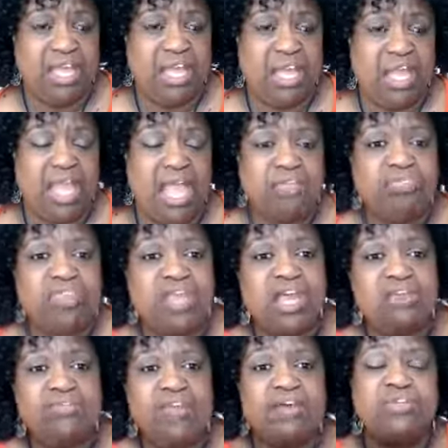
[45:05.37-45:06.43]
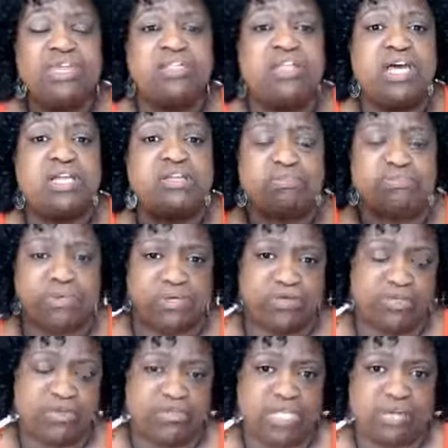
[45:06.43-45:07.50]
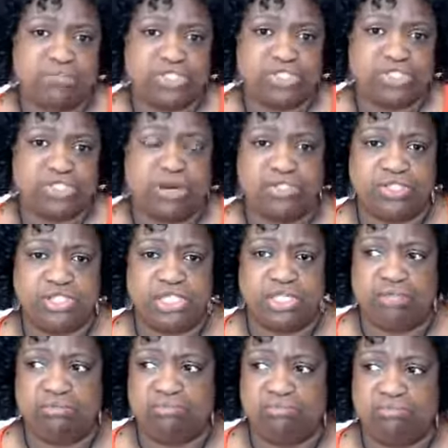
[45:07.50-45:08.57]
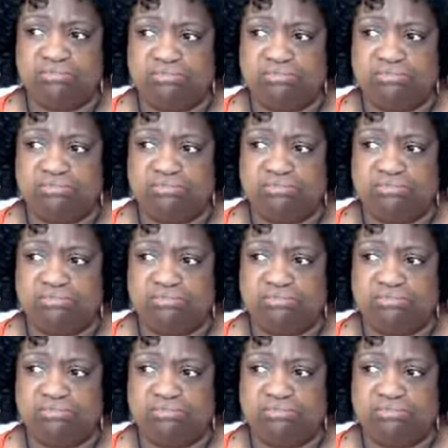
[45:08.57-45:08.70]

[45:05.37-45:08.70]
And then I found another broker that was charging